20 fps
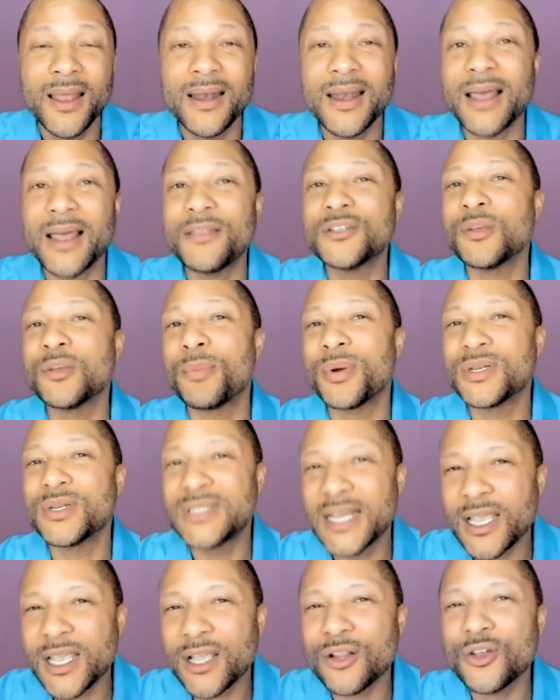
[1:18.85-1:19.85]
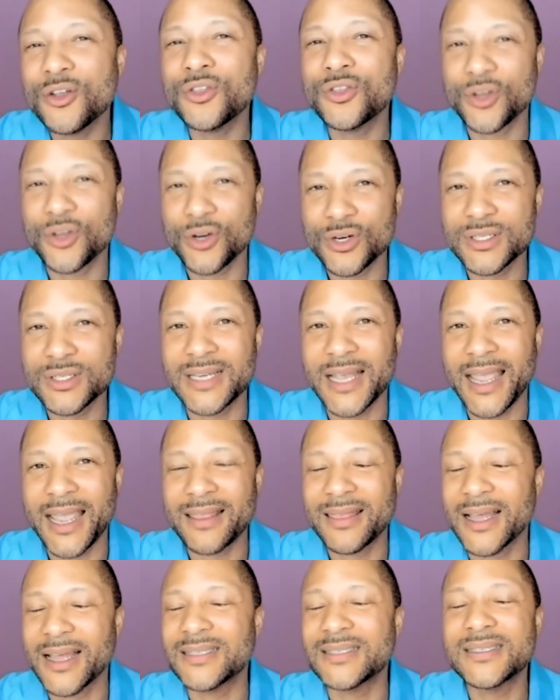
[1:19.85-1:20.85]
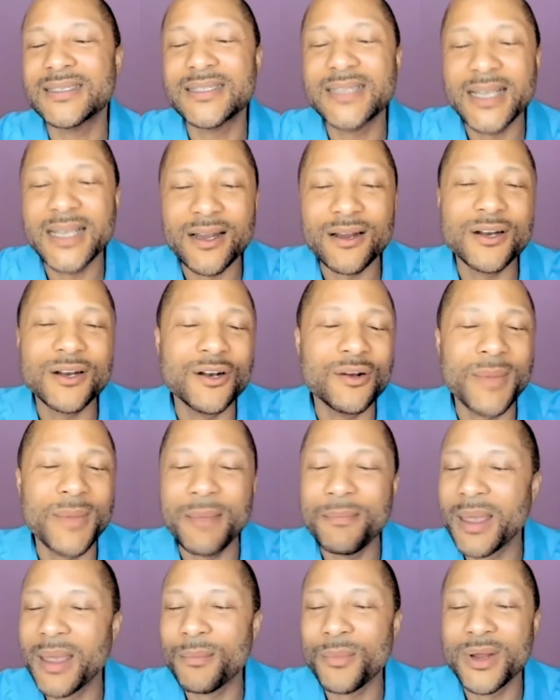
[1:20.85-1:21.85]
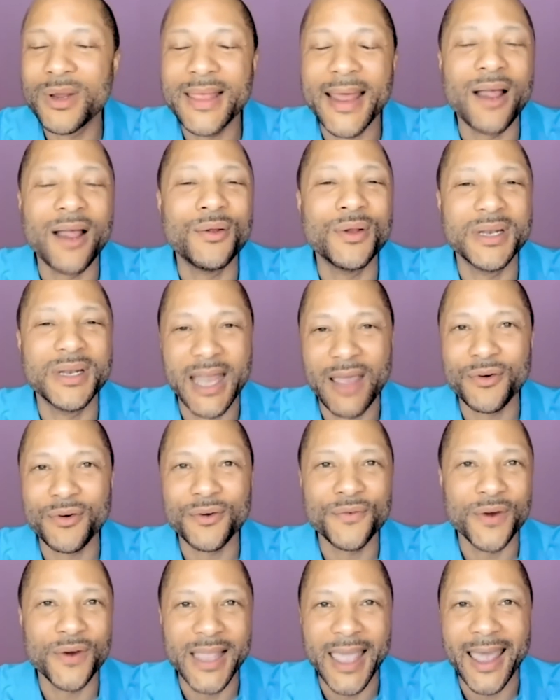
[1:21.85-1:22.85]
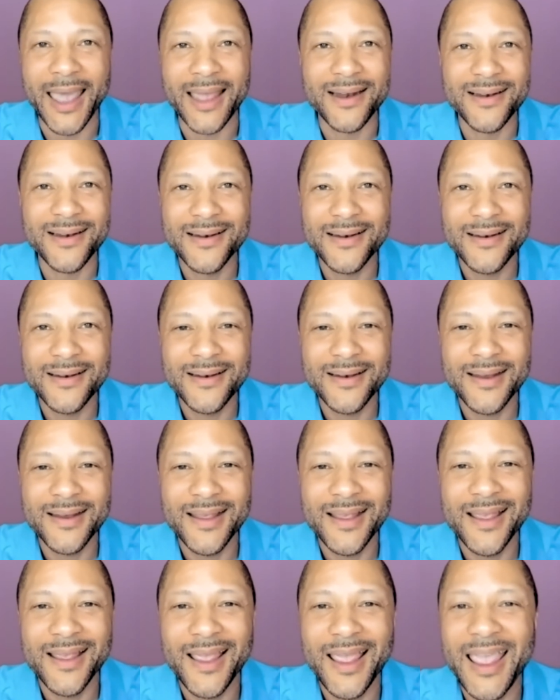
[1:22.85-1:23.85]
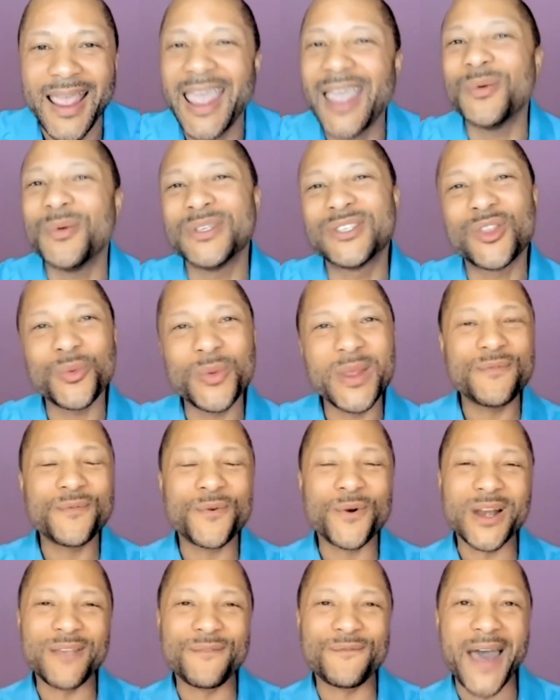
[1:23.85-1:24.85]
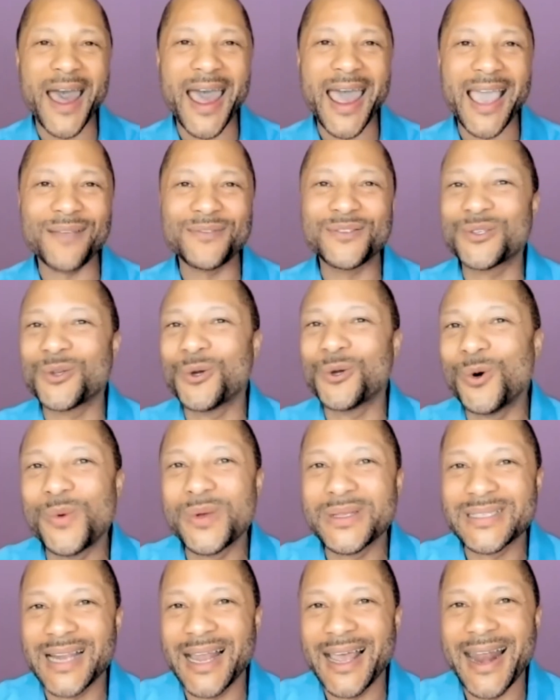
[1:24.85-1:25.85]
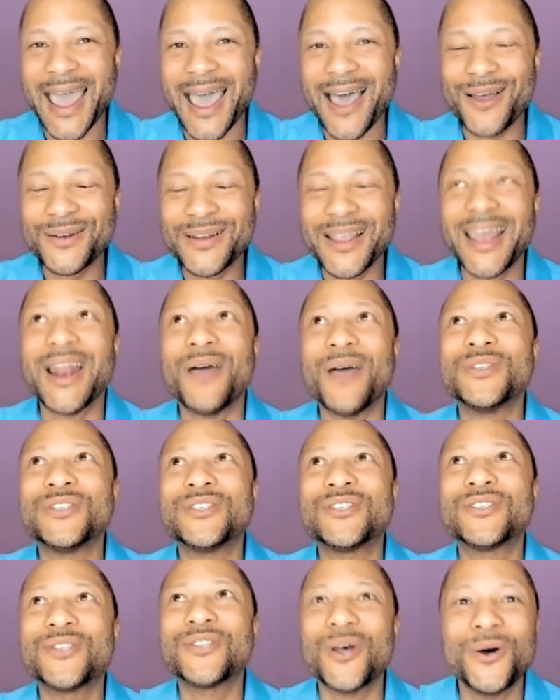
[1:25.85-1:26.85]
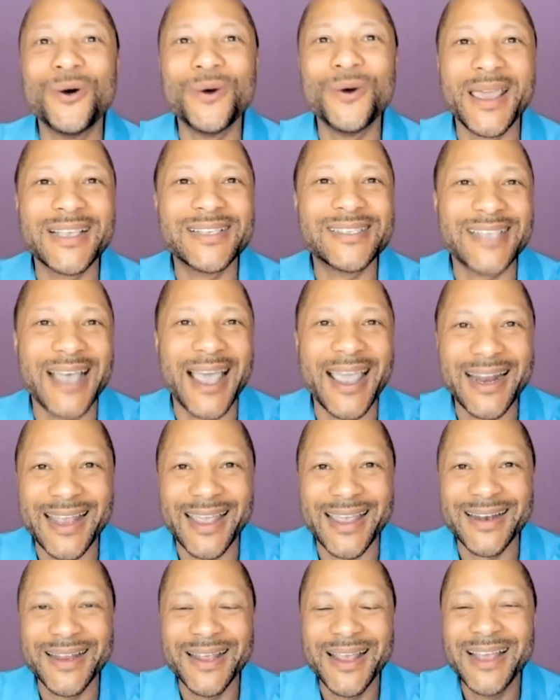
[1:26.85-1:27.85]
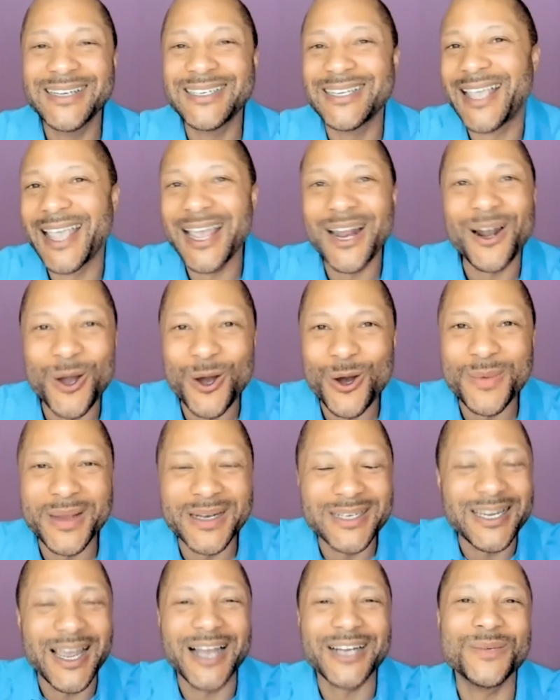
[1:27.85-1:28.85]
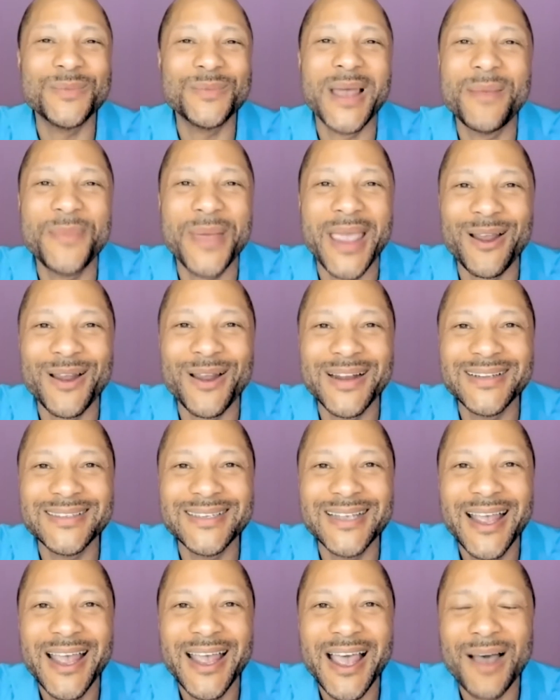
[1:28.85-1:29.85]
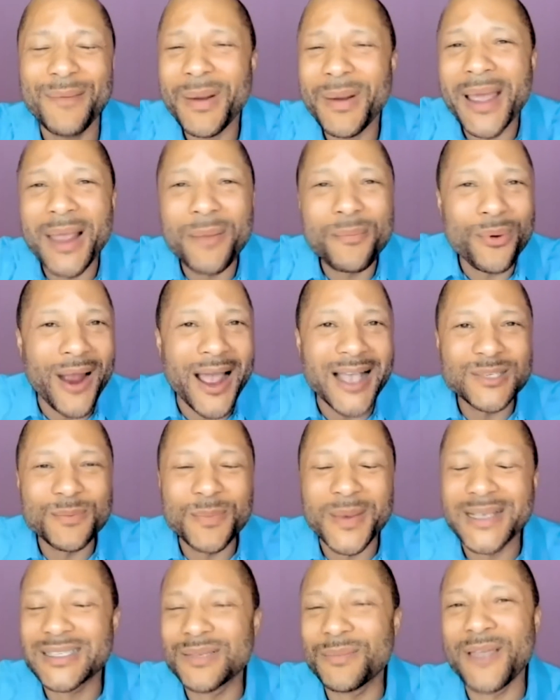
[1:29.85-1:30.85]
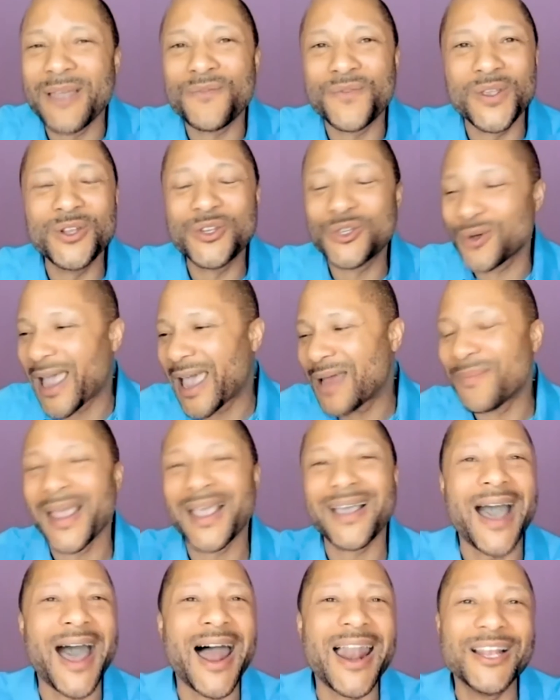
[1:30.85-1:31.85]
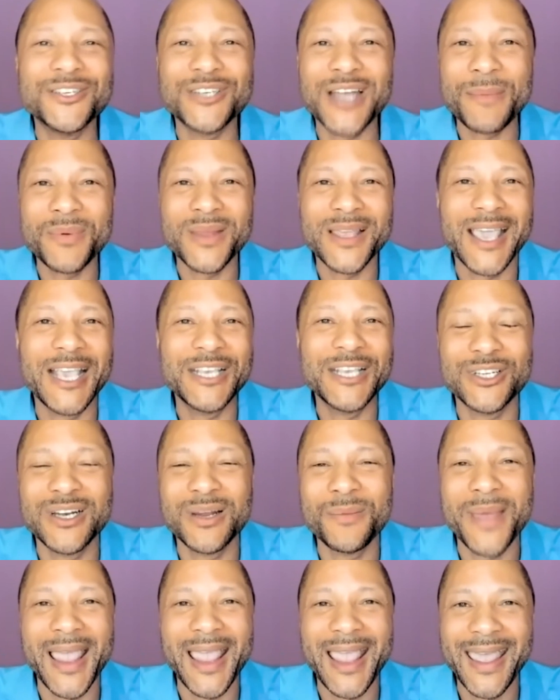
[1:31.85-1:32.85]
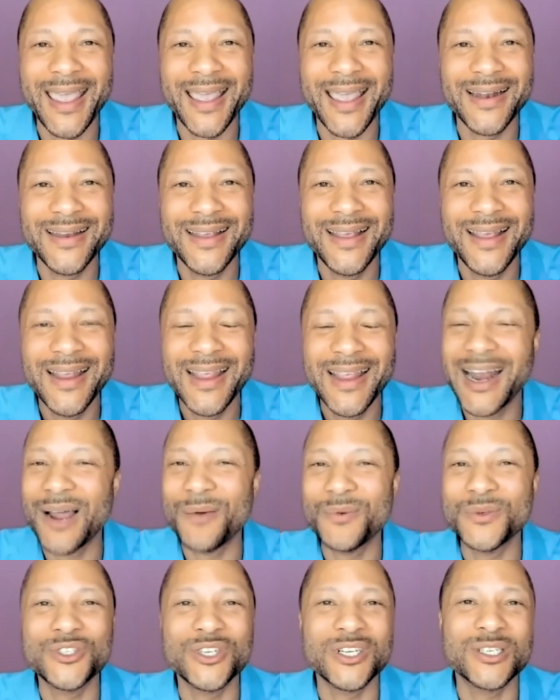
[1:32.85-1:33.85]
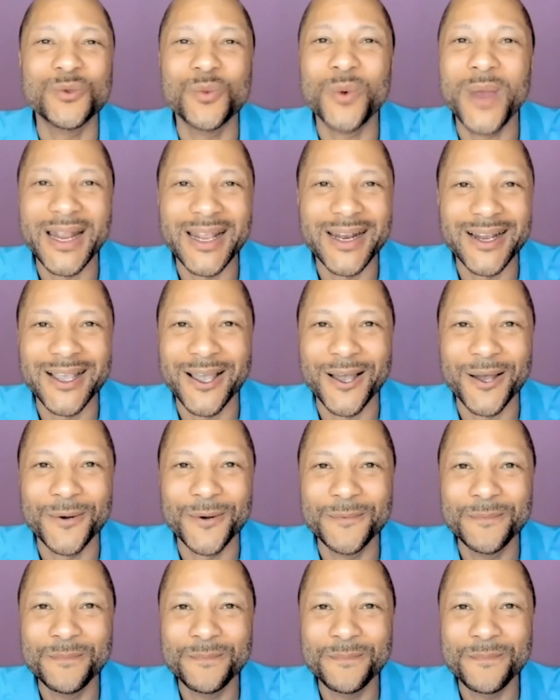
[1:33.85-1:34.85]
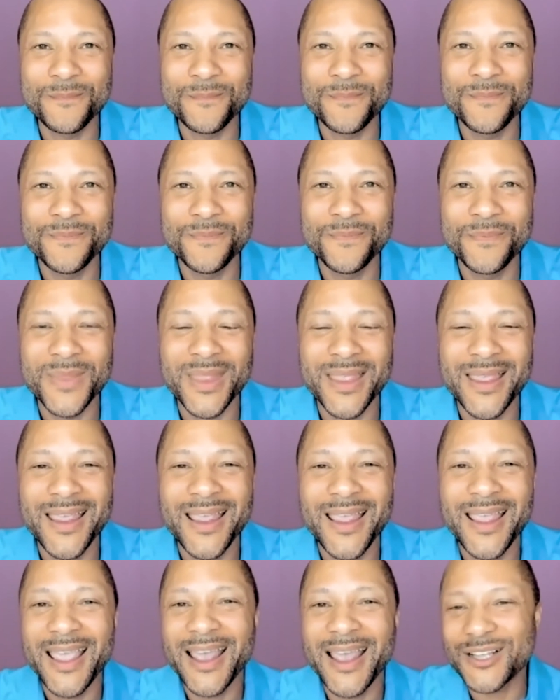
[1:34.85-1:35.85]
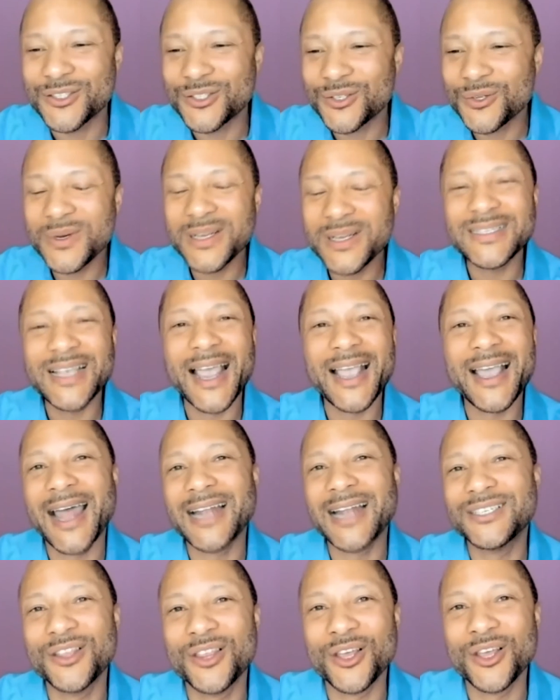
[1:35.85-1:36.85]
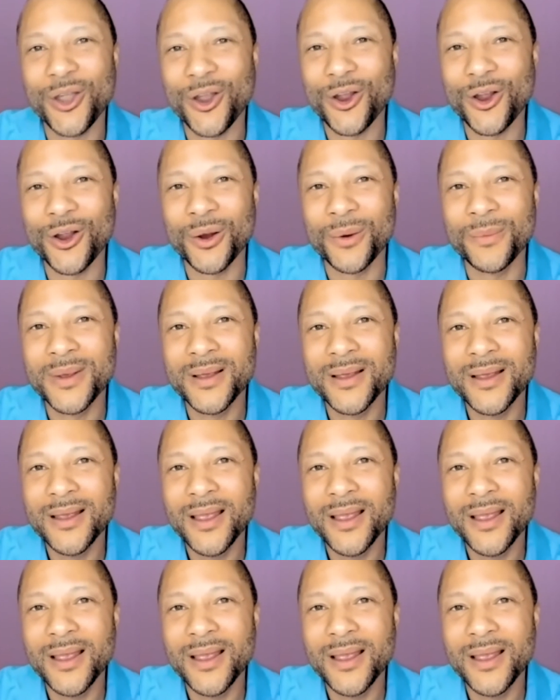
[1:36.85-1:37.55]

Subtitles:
Now, there's a particular Thursday that's seared into my memory that I will never forget. It was 3:45, school was let out, and I was so excited to get home and talk to my parents about my prospects in my future. I had my college application in my hand, and I was just ready to go. And as soon as I got to the curb,